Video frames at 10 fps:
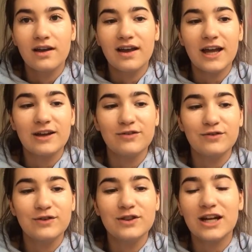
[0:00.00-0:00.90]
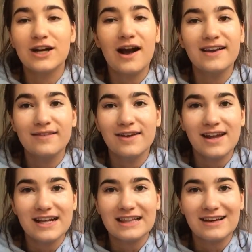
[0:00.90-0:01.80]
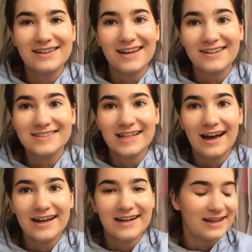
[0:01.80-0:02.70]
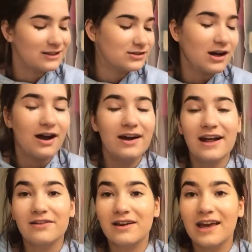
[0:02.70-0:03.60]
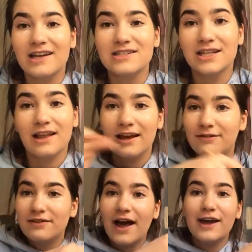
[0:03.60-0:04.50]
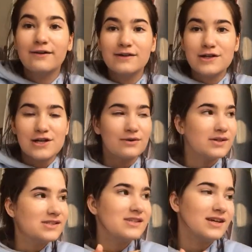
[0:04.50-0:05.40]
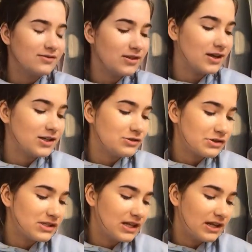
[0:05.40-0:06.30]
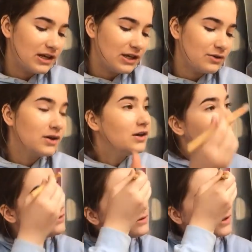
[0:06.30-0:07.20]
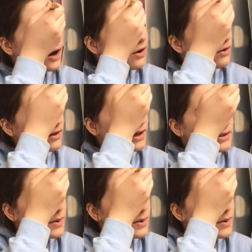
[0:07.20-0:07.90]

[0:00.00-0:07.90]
if they're not giving anything on the other side, and there's not another kid to like fly over to and see if they're interested in you. So that's